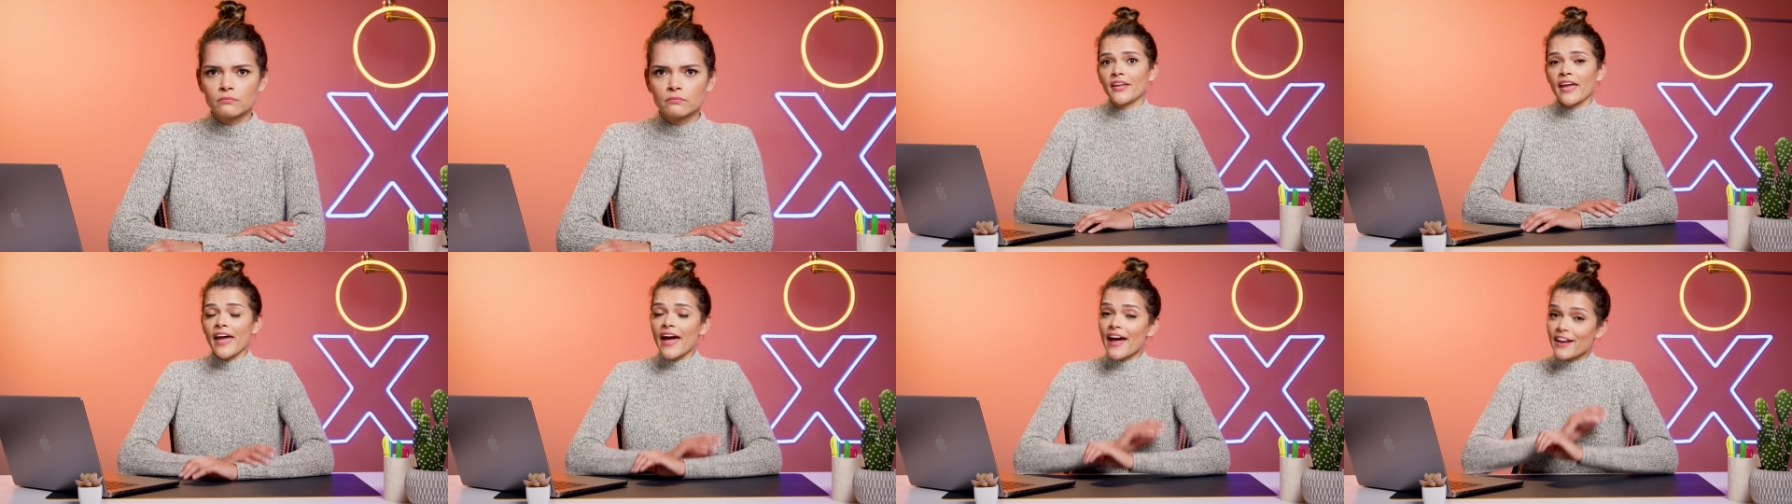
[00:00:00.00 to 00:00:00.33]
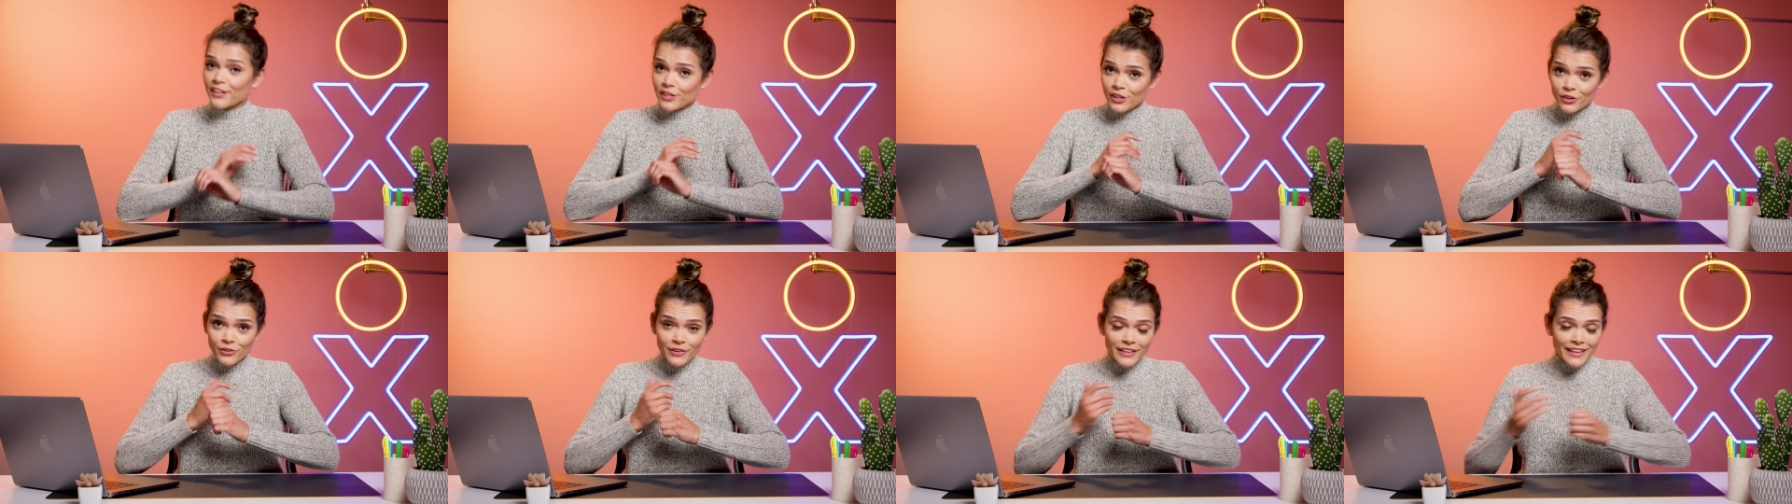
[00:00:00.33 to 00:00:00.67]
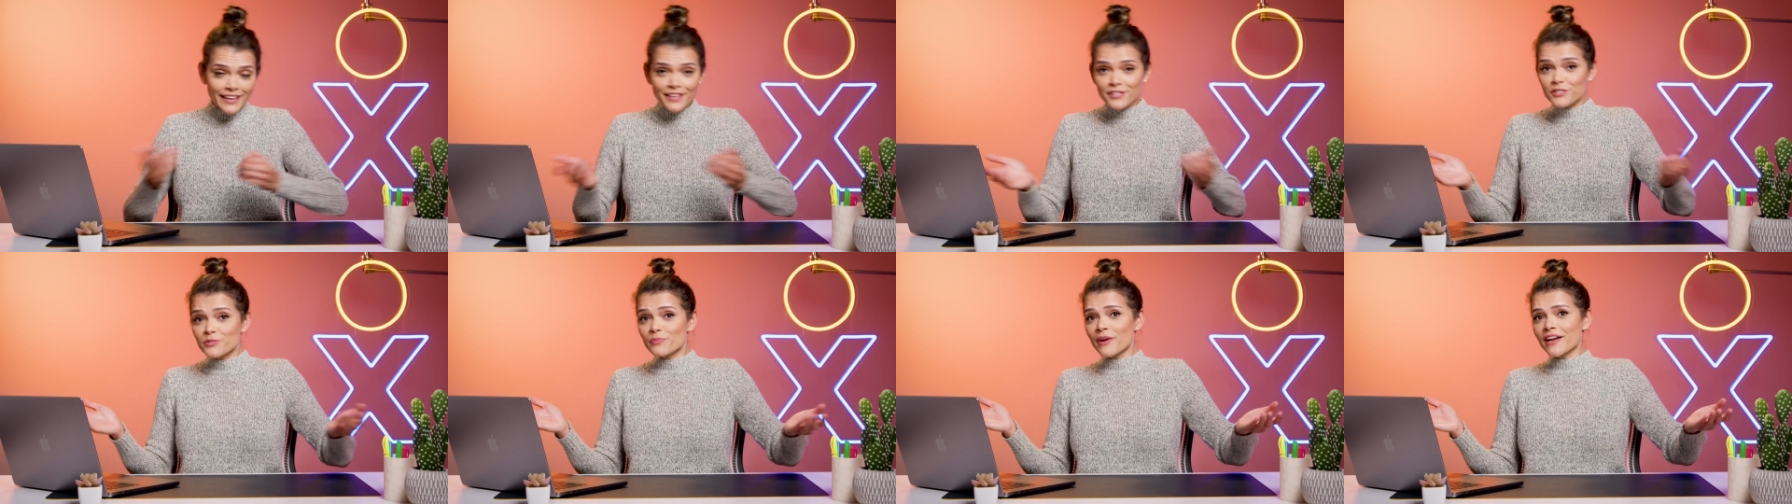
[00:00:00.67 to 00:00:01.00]
How do you
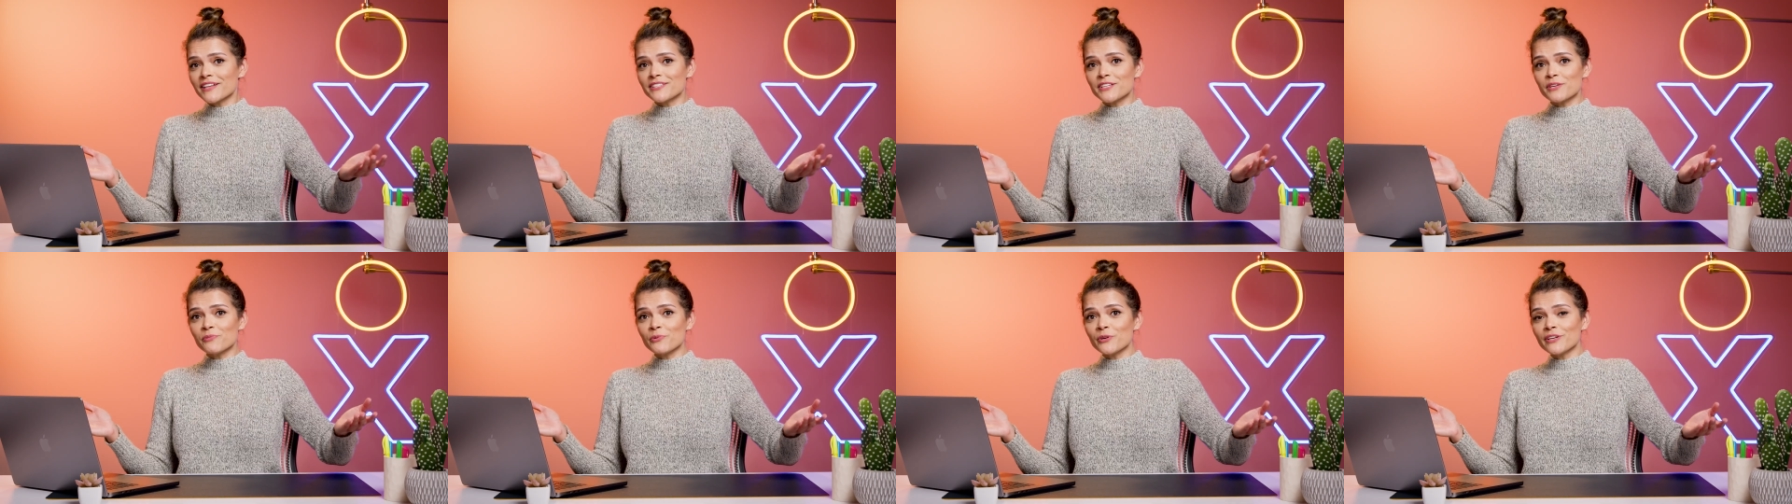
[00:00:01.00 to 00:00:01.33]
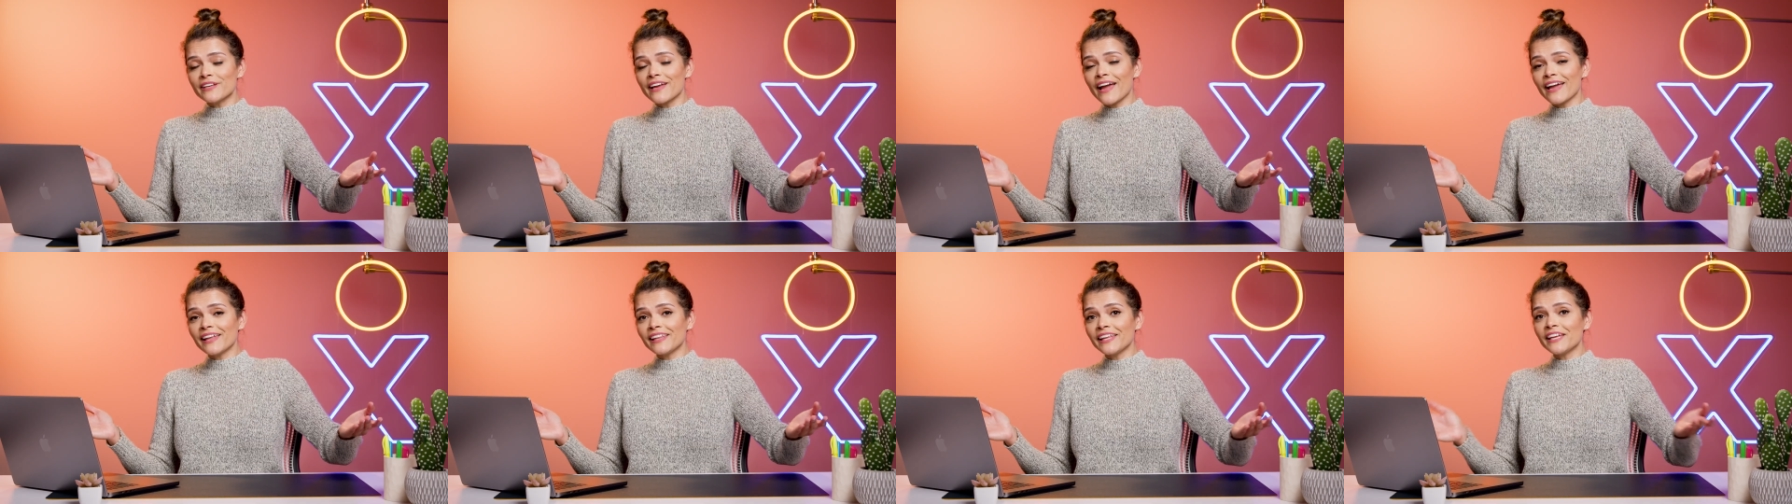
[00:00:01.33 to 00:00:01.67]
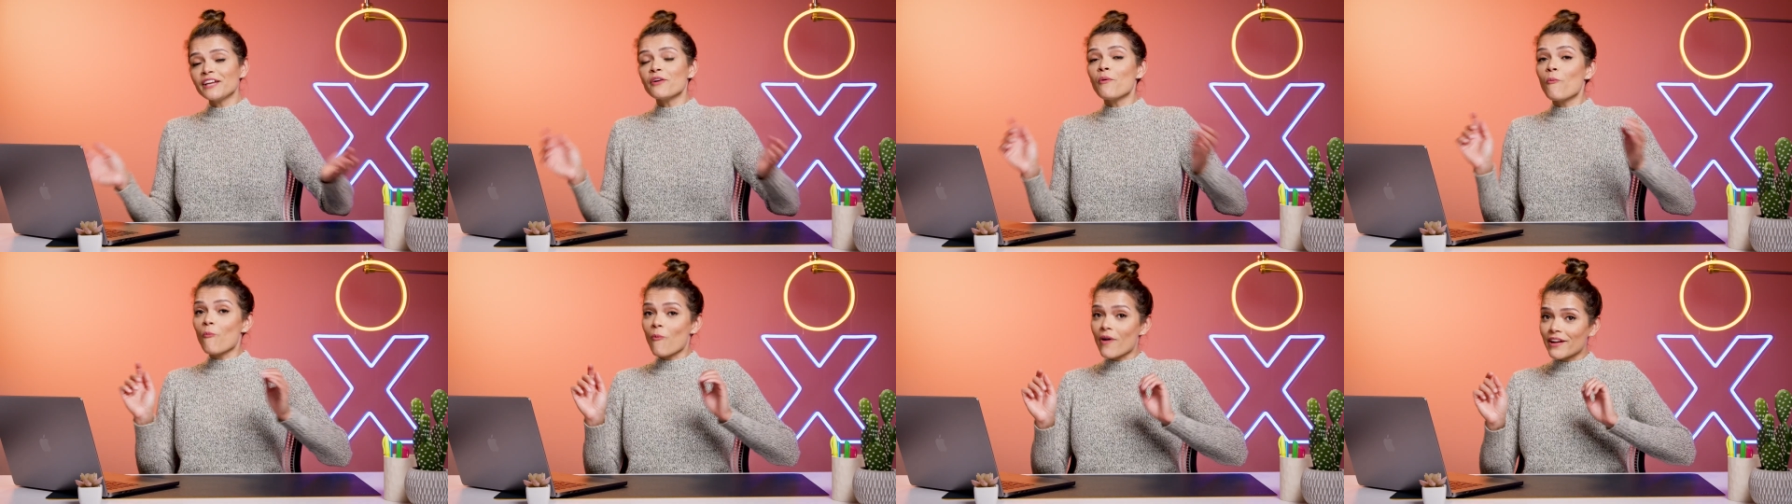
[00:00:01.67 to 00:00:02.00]
get direct inward dialing?
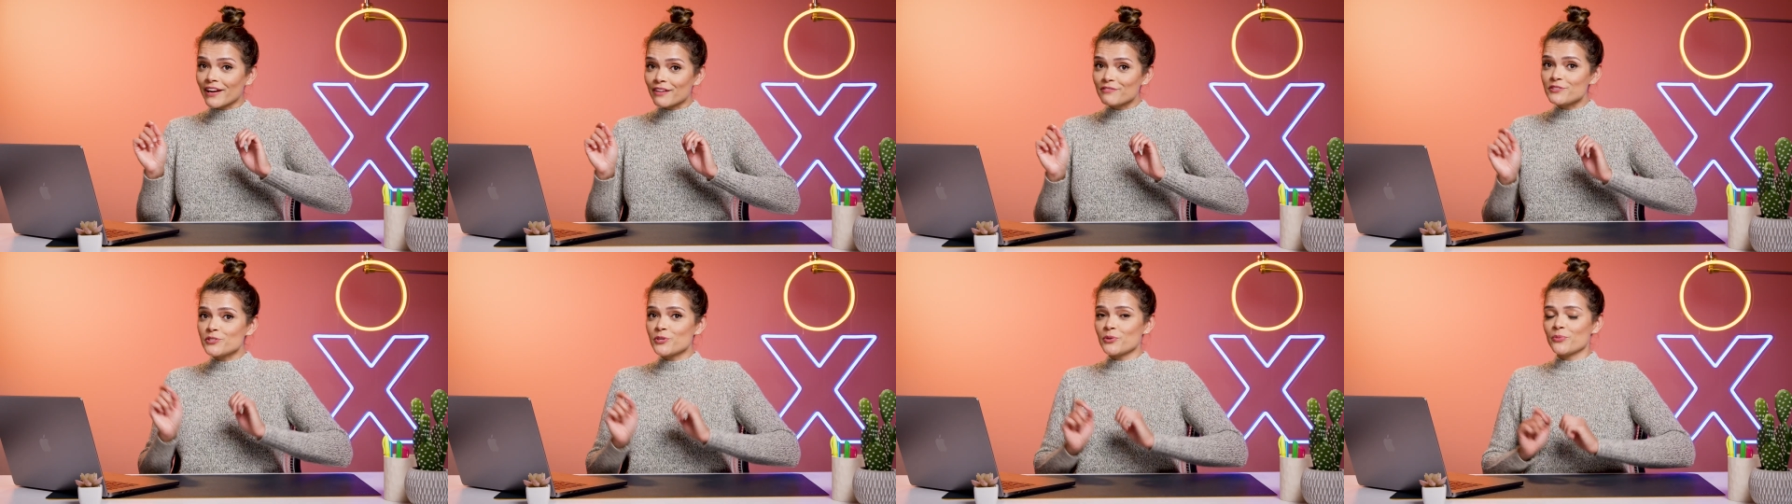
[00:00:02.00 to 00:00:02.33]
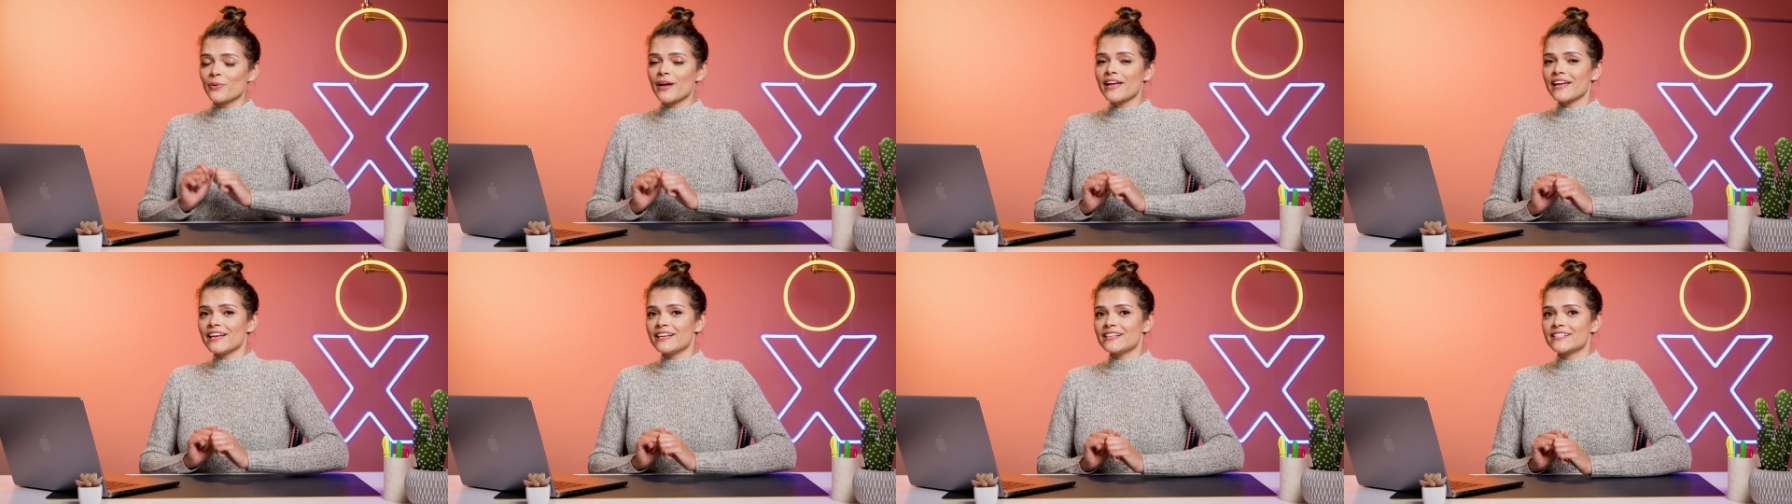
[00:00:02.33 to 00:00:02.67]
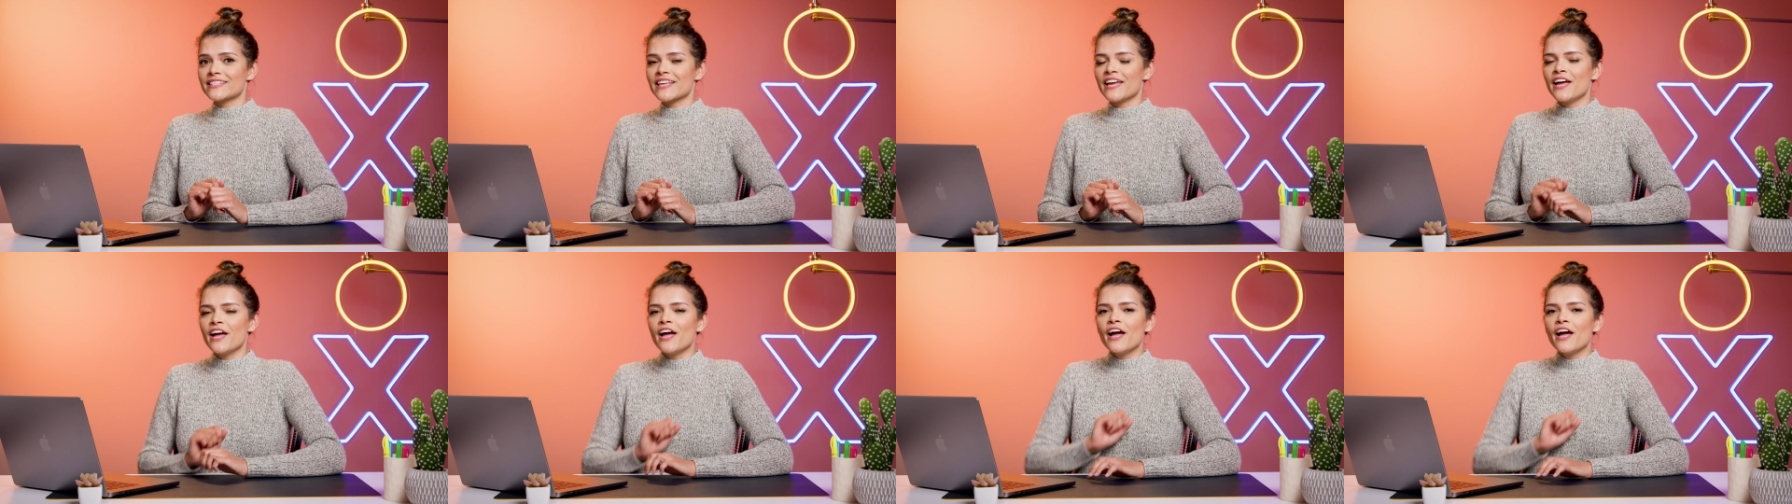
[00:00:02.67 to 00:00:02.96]
One of two ways.